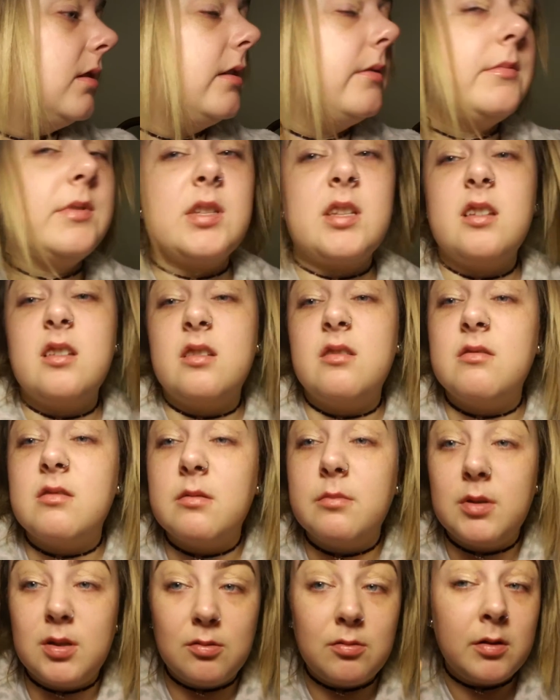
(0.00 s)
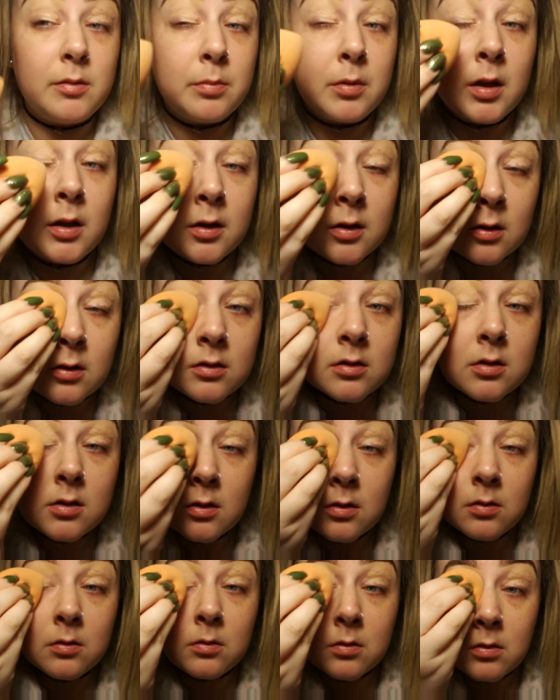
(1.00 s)
I was going to use a beauty blender
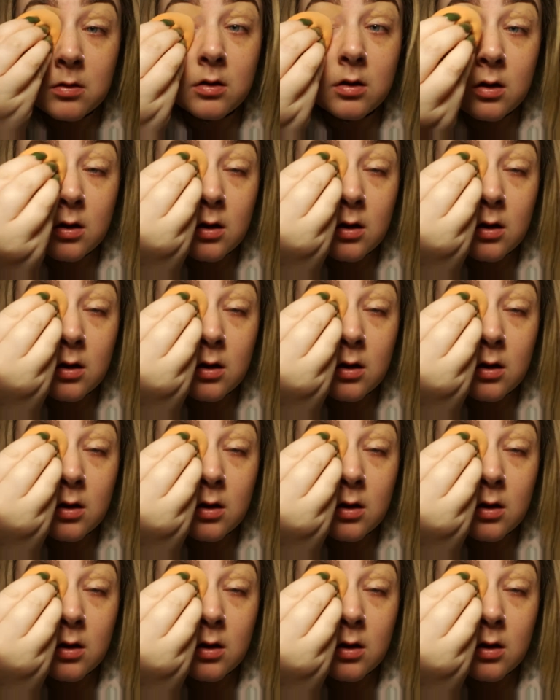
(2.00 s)
to